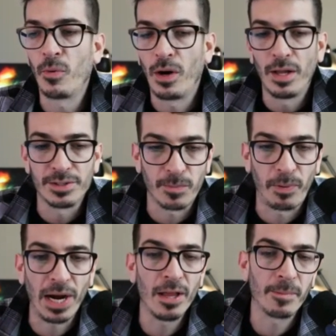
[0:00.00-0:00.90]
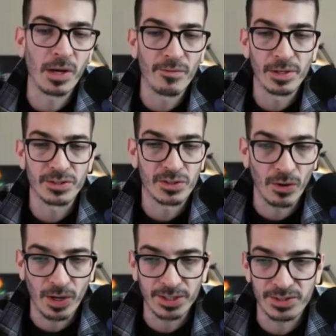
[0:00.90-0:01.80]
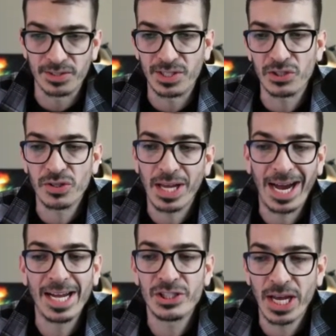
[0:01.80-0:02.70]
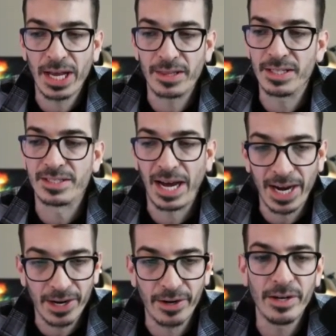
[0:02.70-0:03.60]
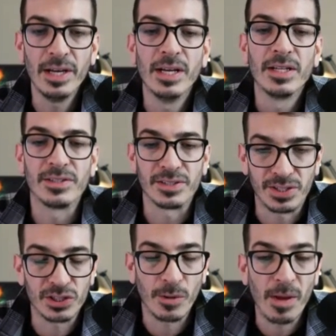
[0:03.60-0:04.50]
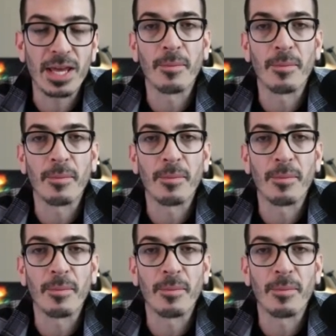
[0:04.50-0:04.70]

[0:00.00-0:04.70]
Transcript: wallets, pile up governance tokens, and essentially hijack the entire decision making